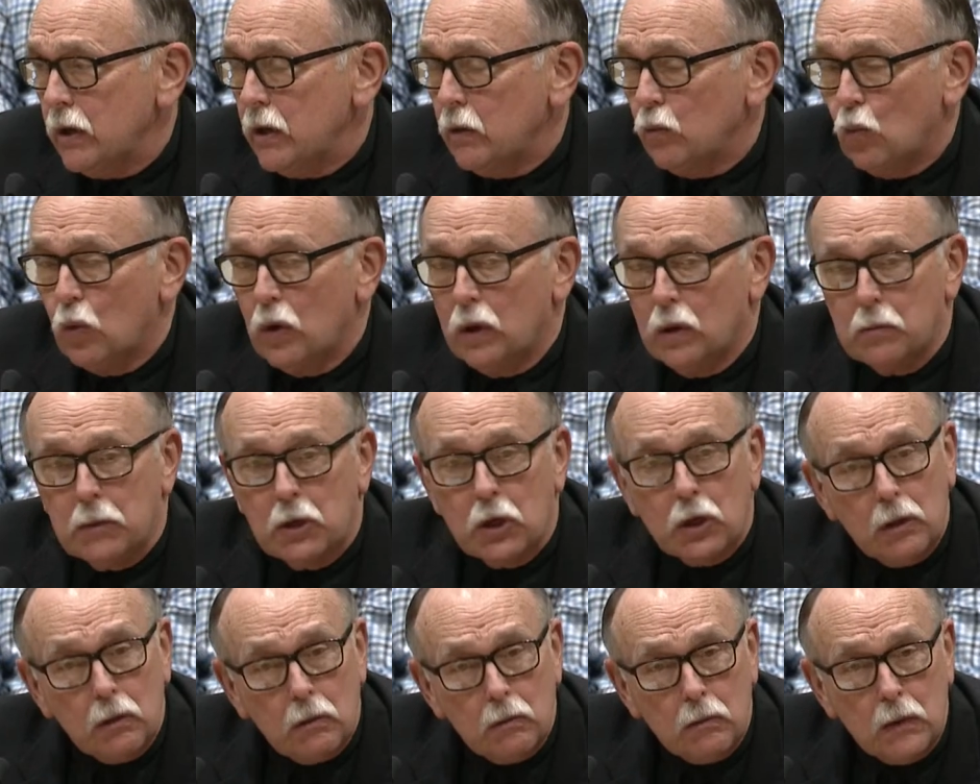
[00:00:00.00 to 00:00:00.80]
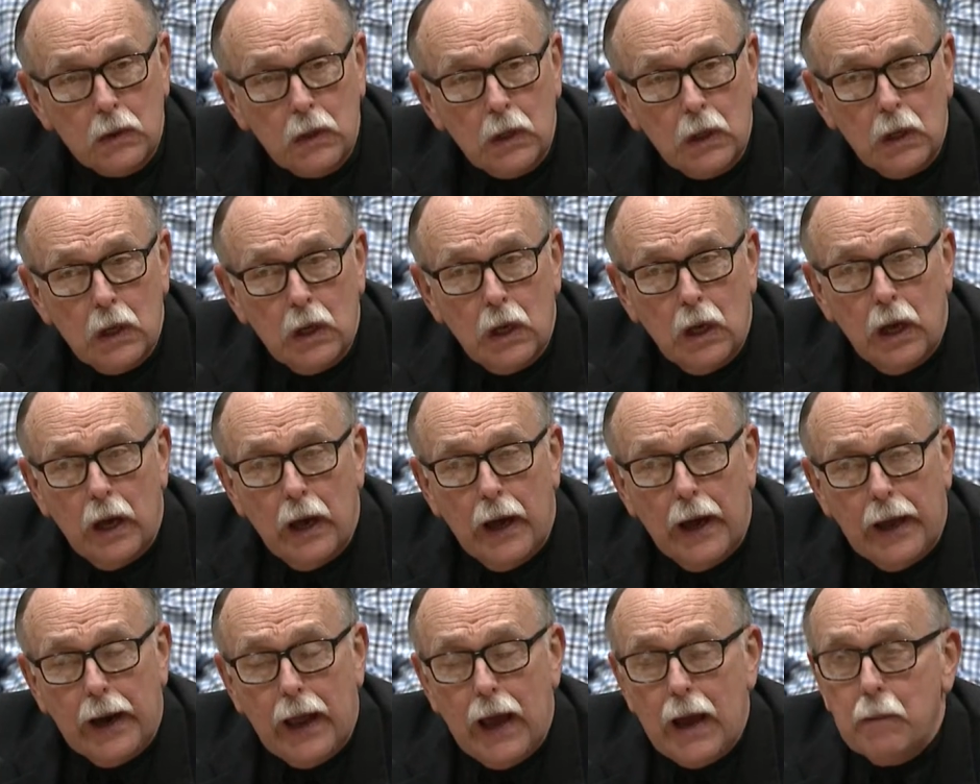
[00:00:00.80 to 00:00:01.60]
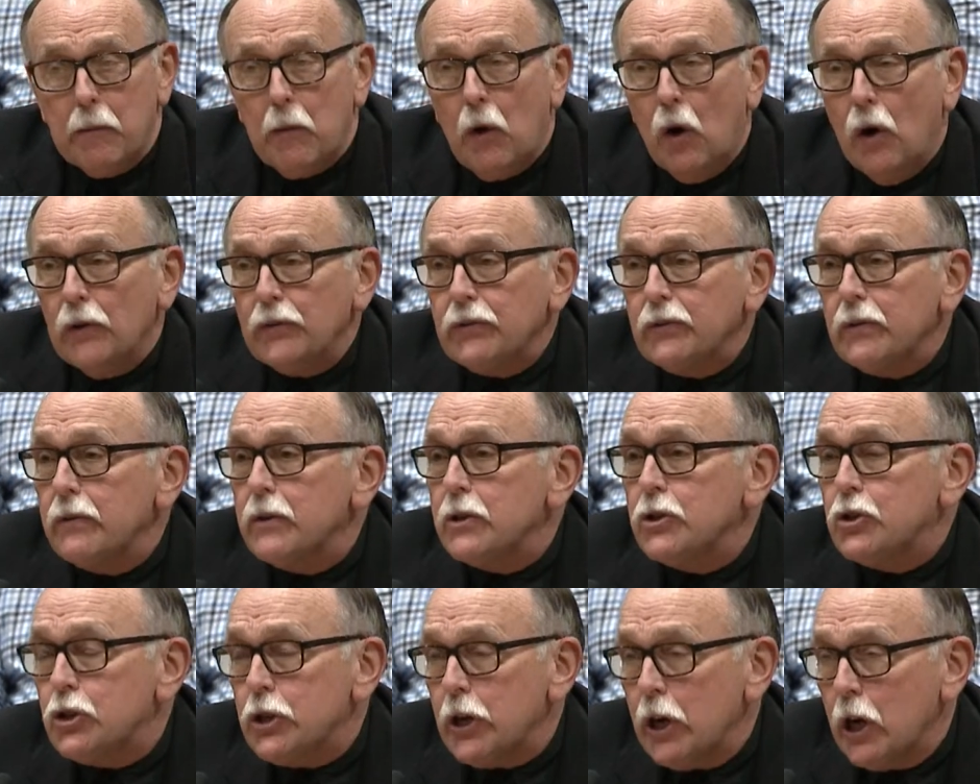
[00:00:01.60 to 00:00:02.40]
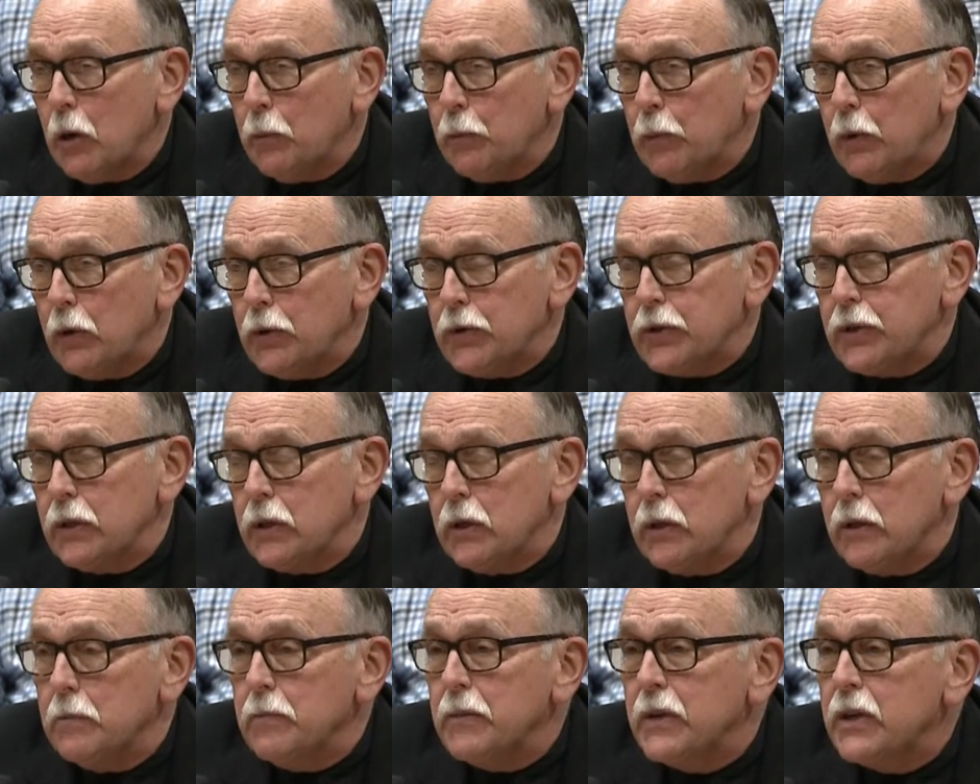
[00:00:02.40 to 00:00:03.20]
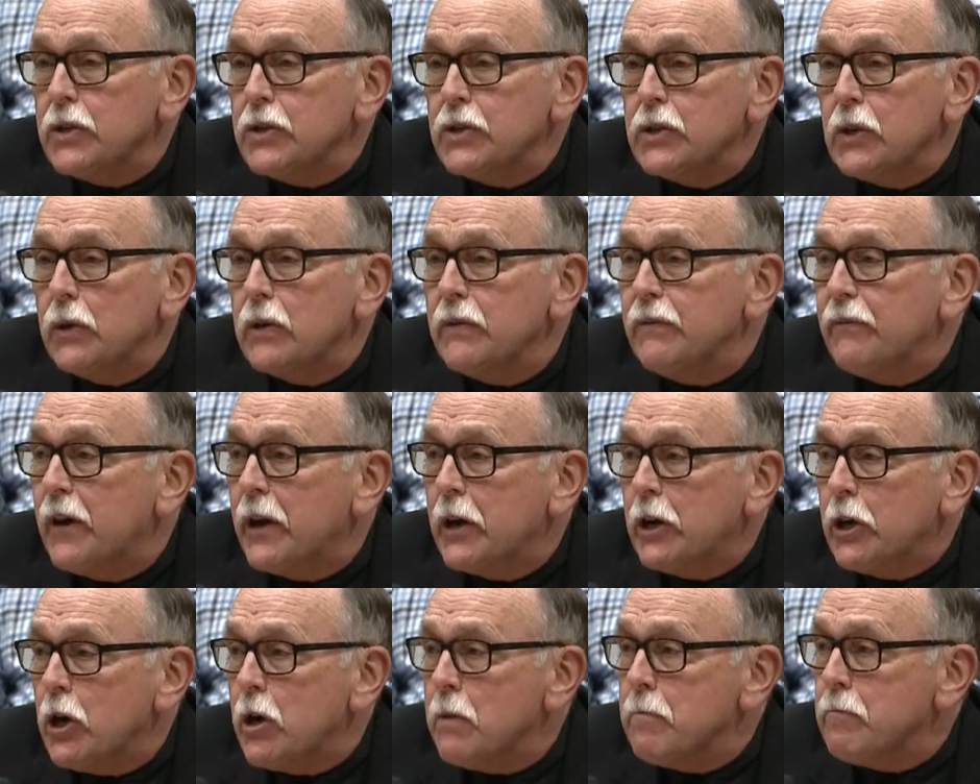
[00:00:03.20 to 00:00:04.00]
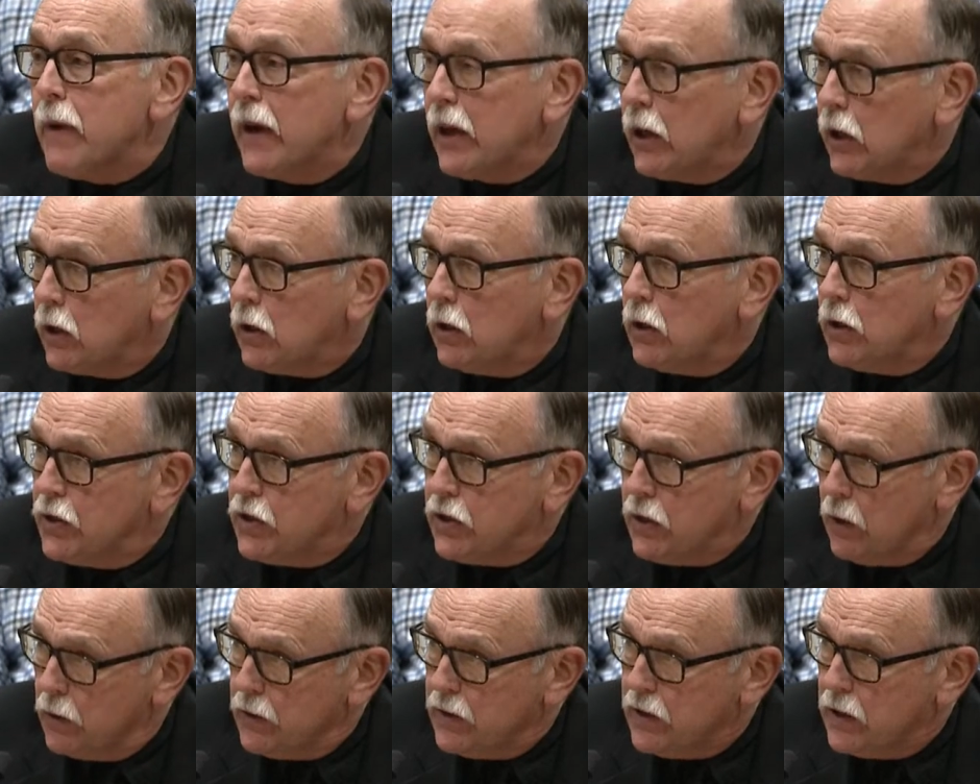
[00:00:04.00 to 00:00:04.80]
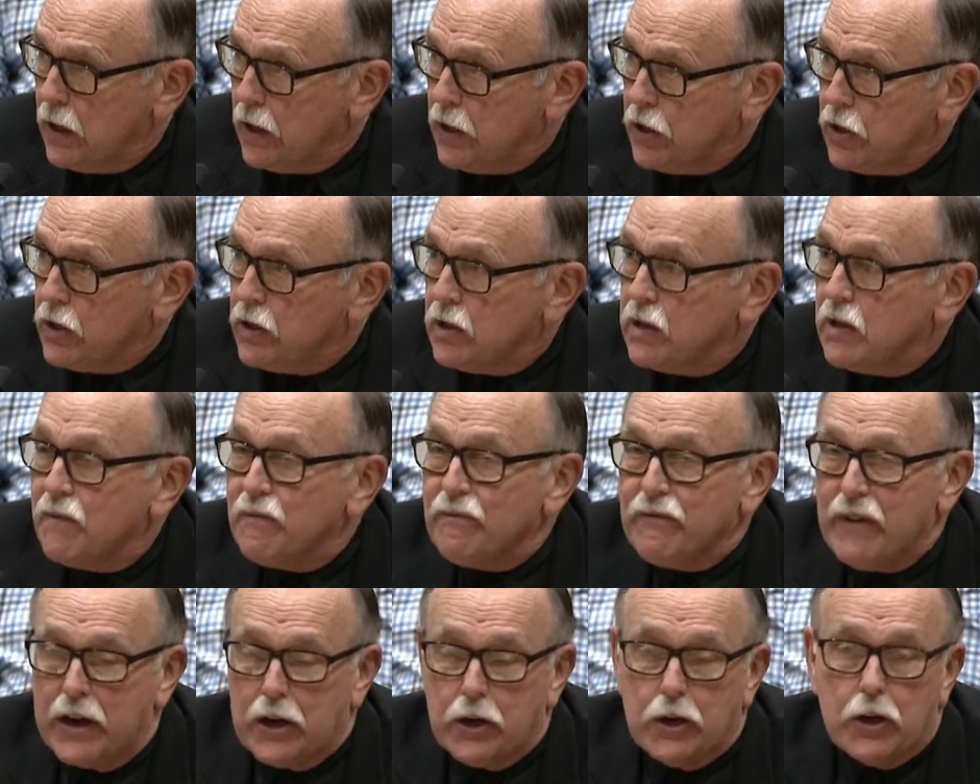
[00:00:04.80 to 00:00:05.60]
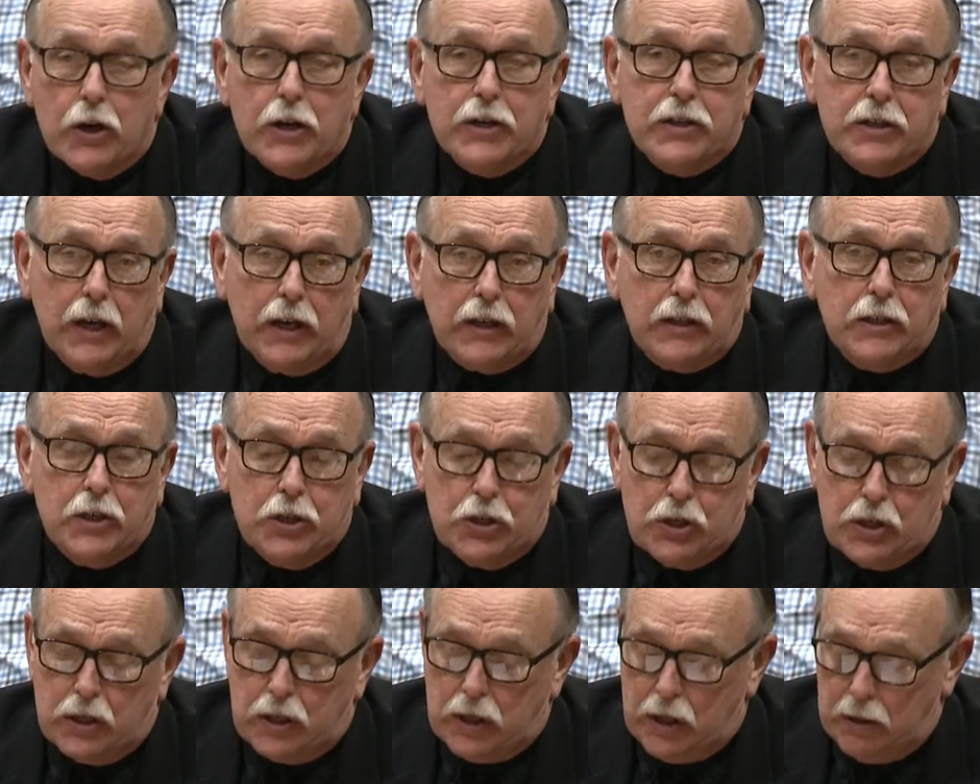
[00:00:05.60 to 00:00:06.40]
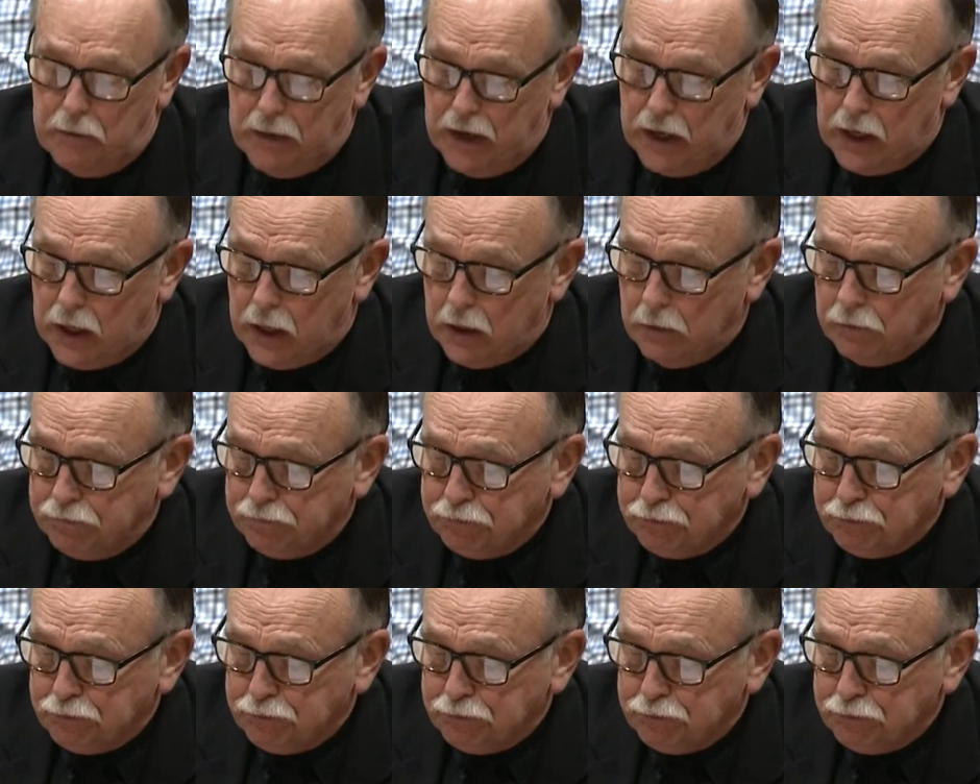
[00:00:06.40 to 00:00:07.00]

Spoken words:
in Wilmer, and I am also the chairperson of the Minnesota Veterinary Medical Association's Veterinary Technician Committee.